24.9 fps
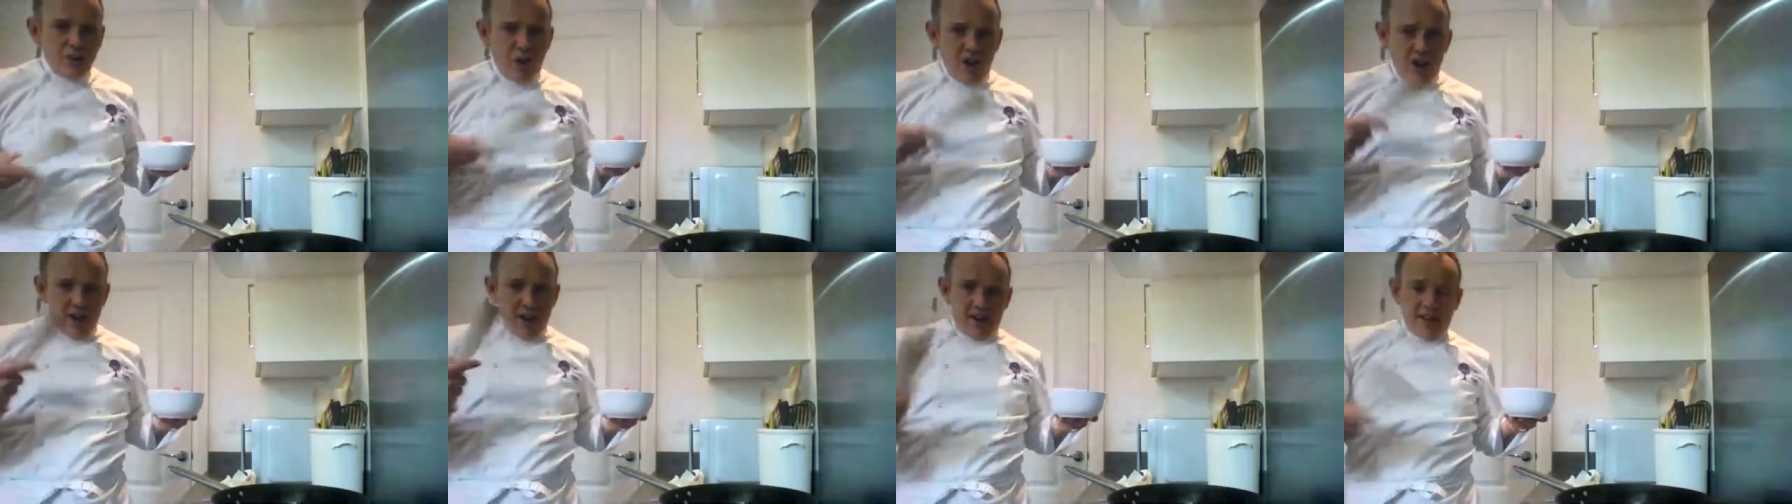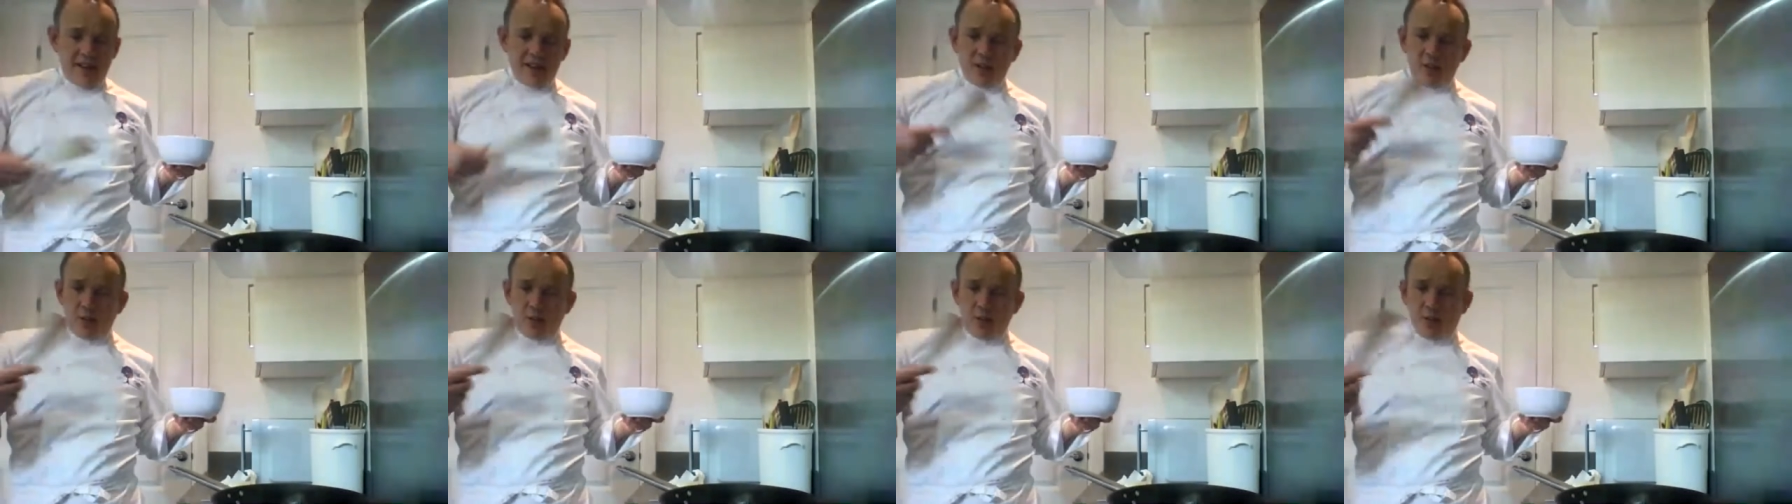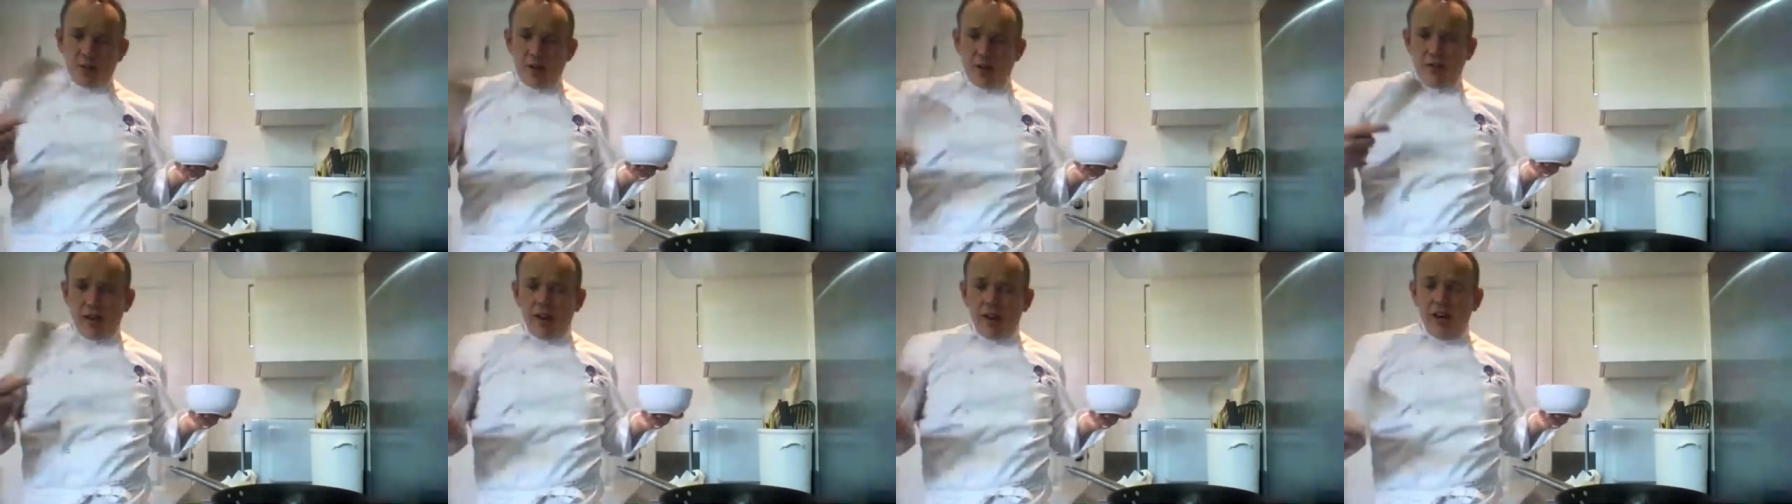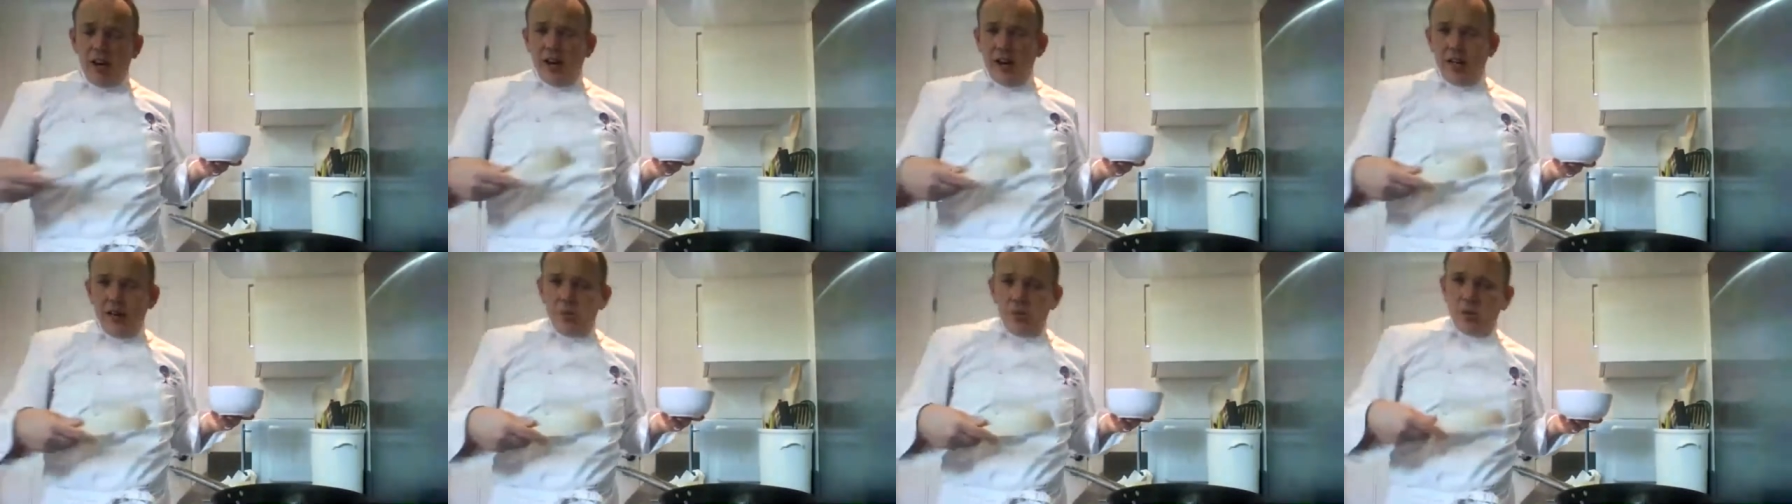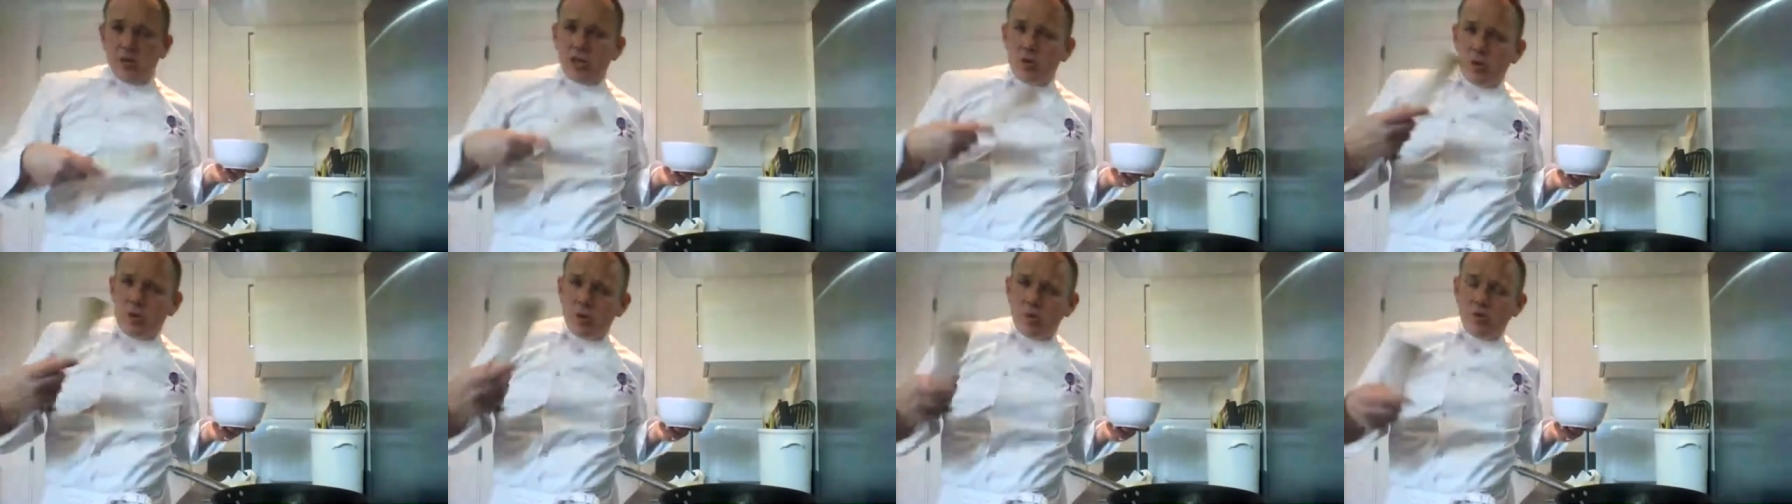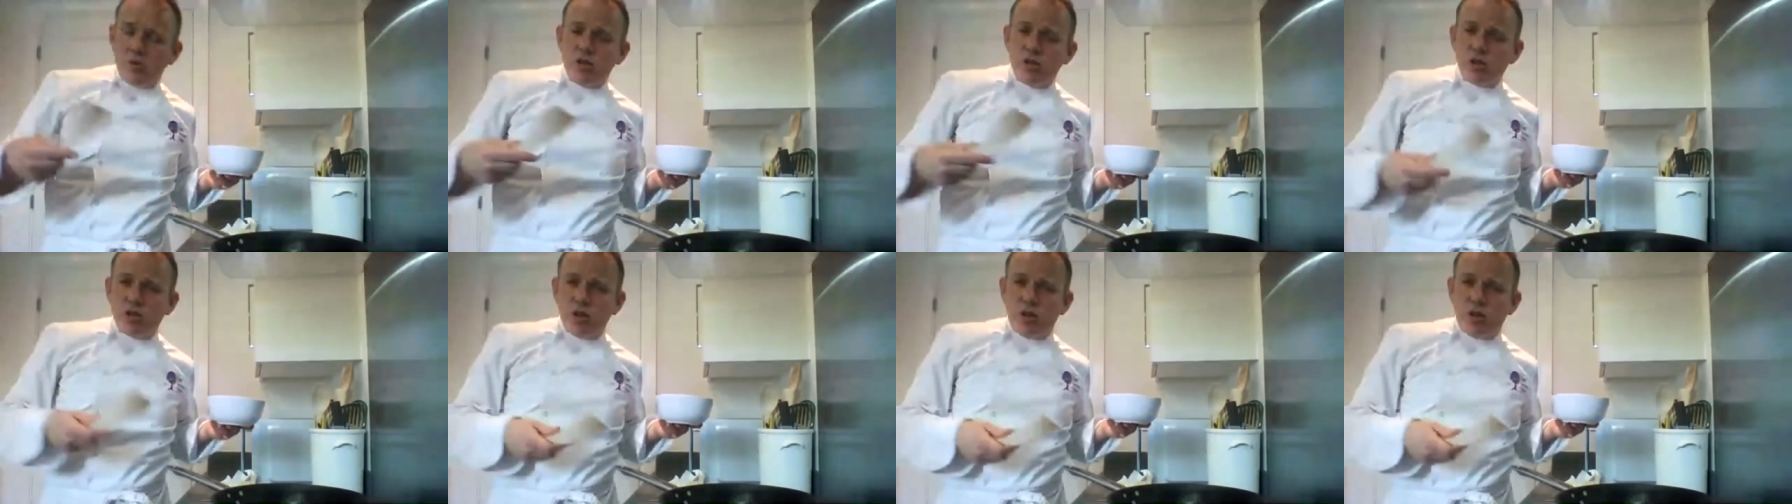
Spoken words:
fry. Okay, so we're going to very lightly. We just want them to